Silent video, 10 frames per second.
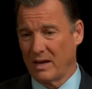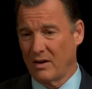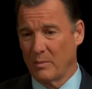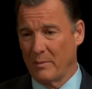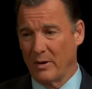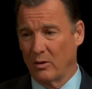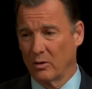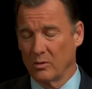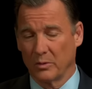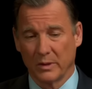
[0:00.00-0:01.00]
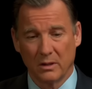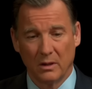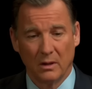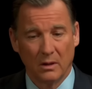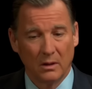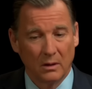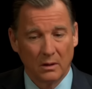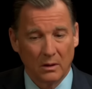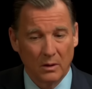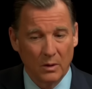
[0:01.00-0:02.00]
I can't even remember how long ago it was.
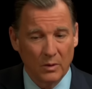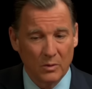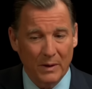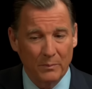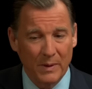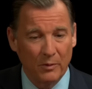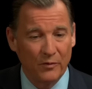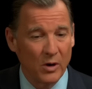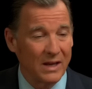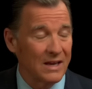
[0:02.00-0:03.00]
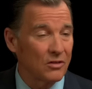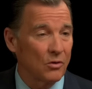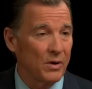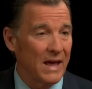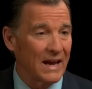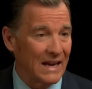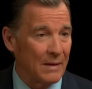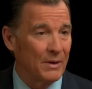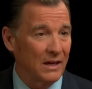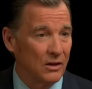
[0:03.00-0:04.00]
It was about people voting against their own
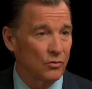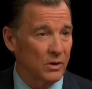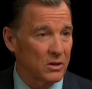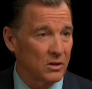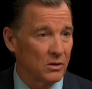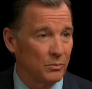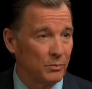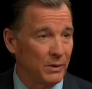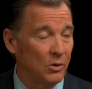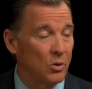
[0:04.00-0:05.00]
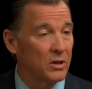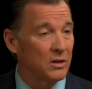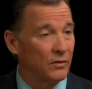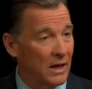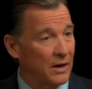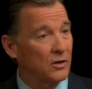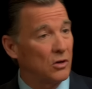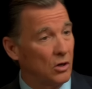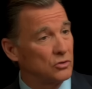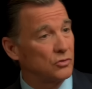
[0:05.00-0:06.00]
economic interests because of a lot of the
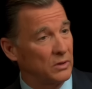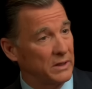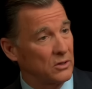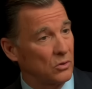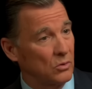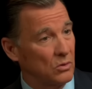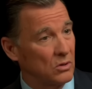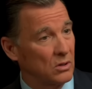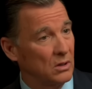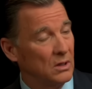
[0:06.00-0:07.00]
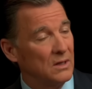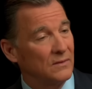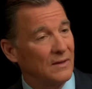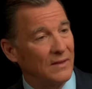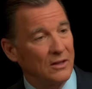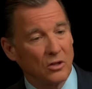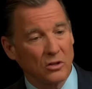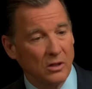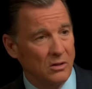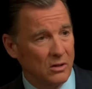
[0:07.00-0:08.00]
cultural issues that they
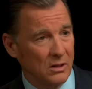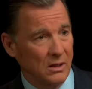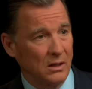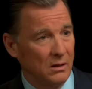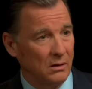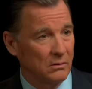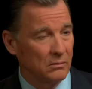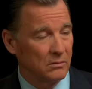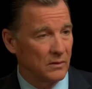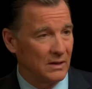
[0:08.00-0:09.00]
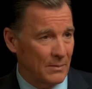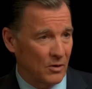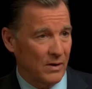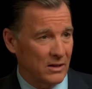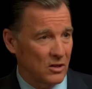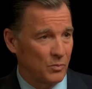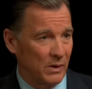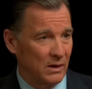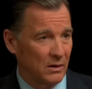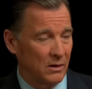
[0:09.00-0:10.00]
just didn't see the Democrats as
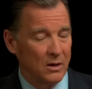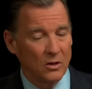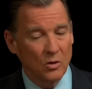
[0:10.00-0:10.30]
being in there.